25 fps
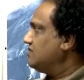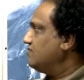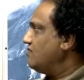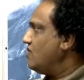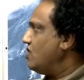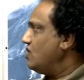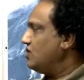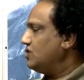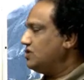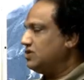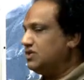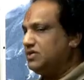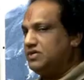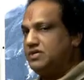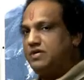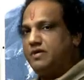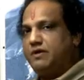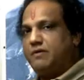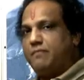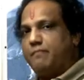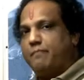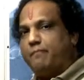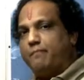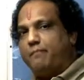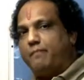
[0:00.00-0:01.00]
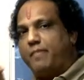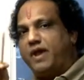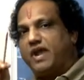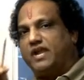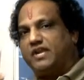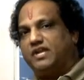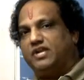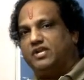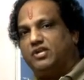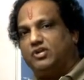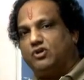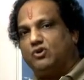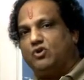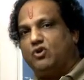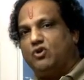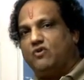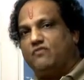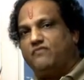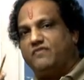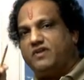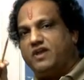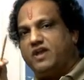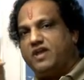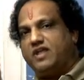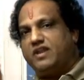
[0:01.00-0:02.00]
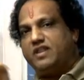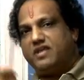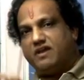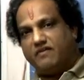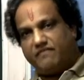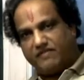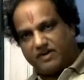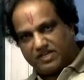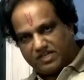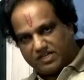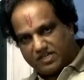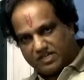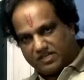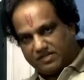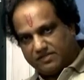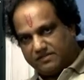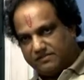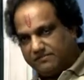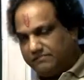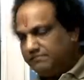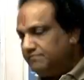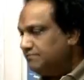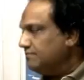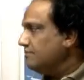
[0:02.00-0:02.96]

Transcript: is what? Magnitude of area vector.